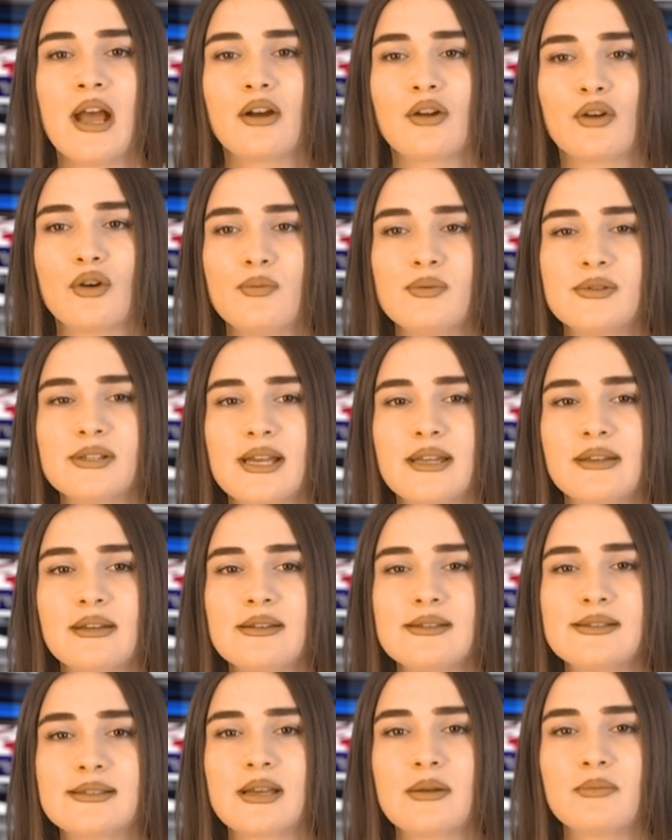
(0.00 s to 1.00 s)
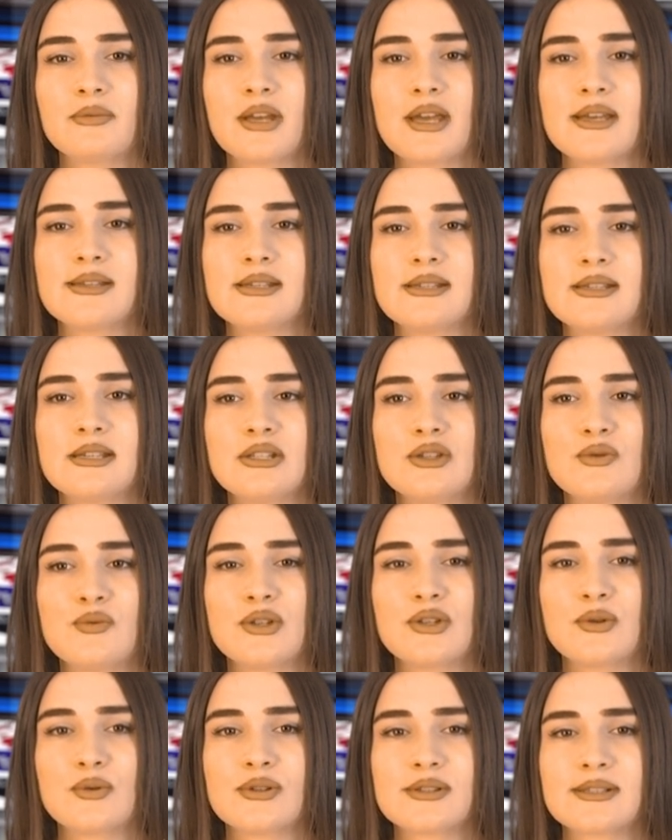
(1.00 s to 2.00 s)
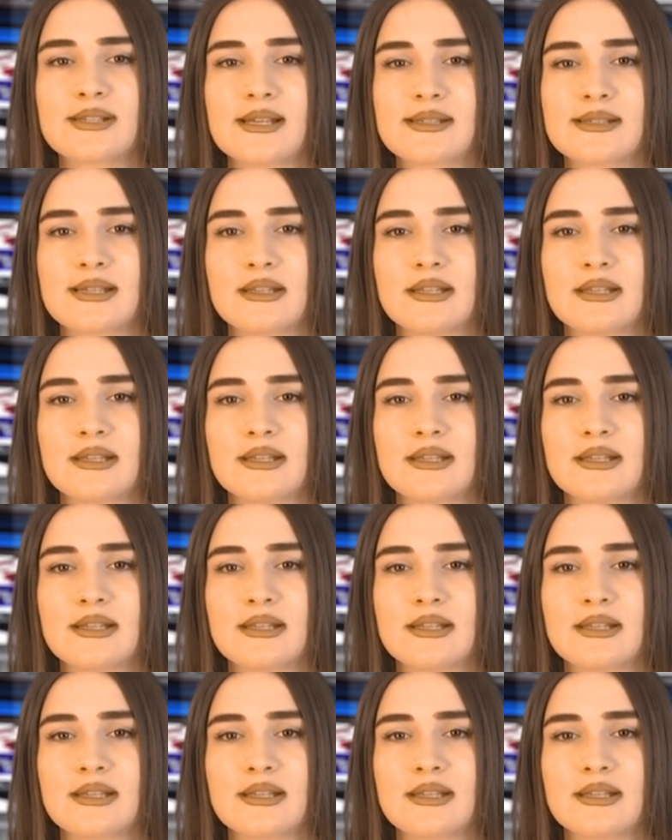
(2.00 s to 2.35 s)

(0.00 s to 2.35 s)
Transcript: groups, and in some cases individuals as